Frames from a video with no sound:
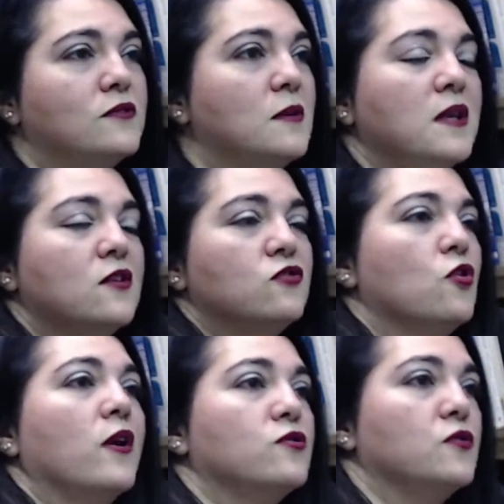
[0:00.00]
to me, there's
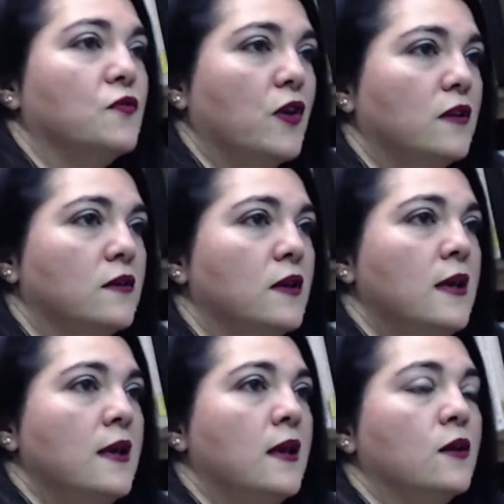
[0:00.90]
no extra fee.
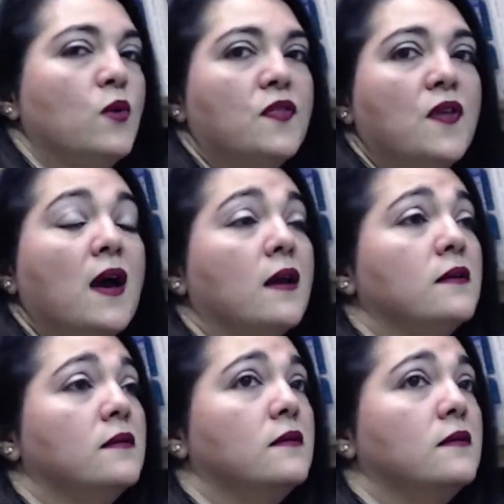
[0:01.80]
And with that,